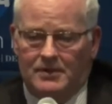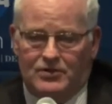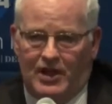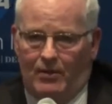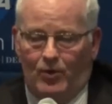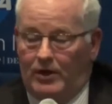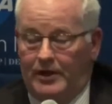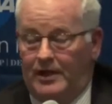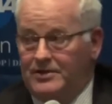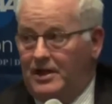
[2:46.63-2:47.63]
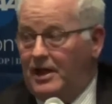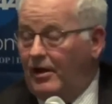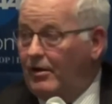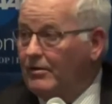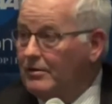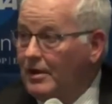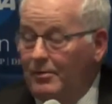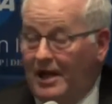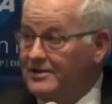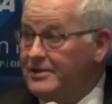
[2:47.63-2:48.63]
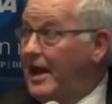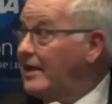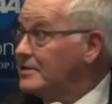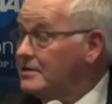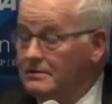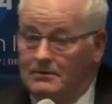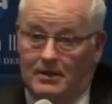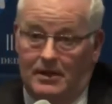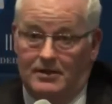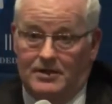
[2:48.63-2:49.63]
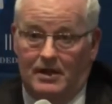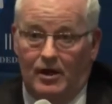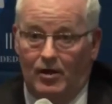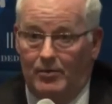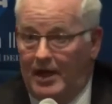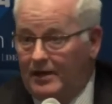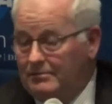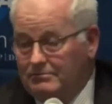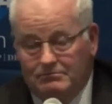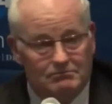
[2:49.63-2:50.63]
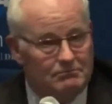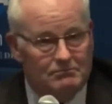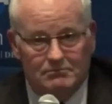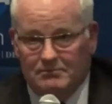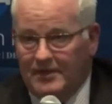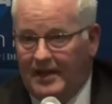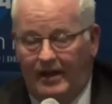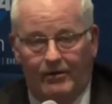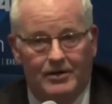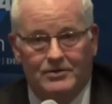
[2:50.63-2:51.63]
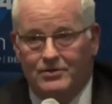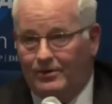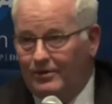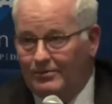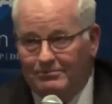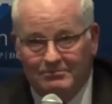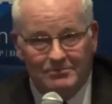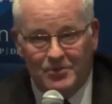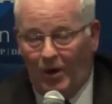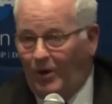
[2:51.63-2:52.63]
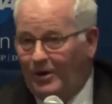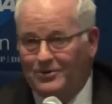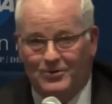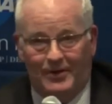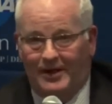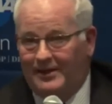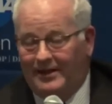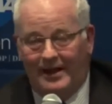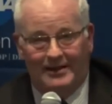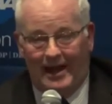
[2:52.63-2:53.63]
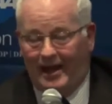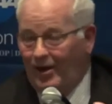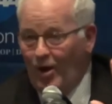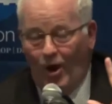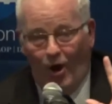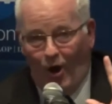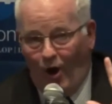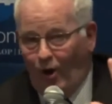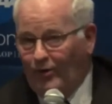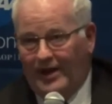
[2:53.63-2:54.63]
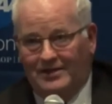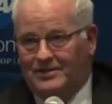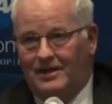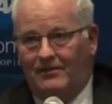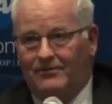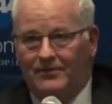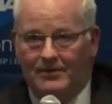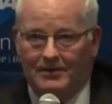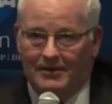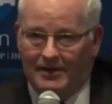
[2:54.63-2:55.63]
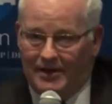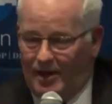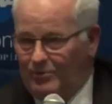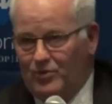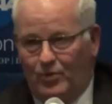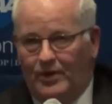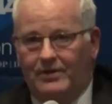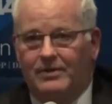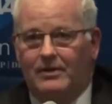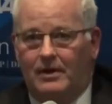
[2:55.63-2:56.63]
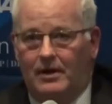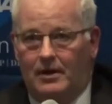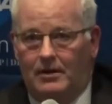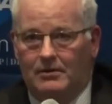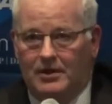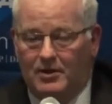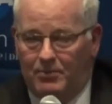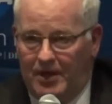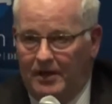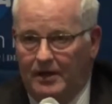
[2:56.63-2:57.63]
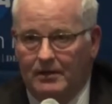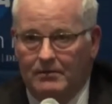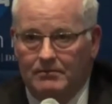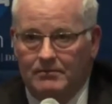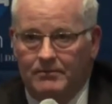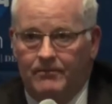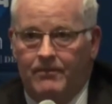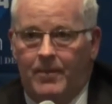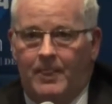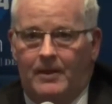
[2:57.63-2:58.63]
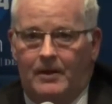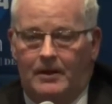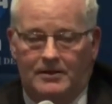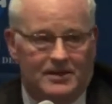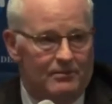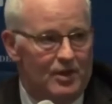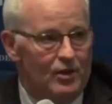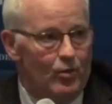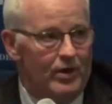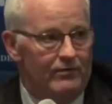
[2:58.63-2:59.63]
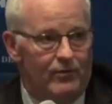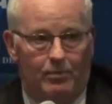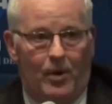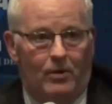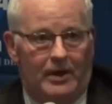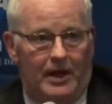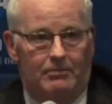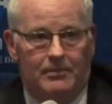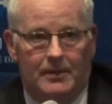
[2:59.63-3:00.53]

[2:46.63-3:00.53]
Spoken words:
Sam really doesn't care about stats. He doesn't care about carries or yards or anything like that. All that stuff comes with competing and attempting to win a football game.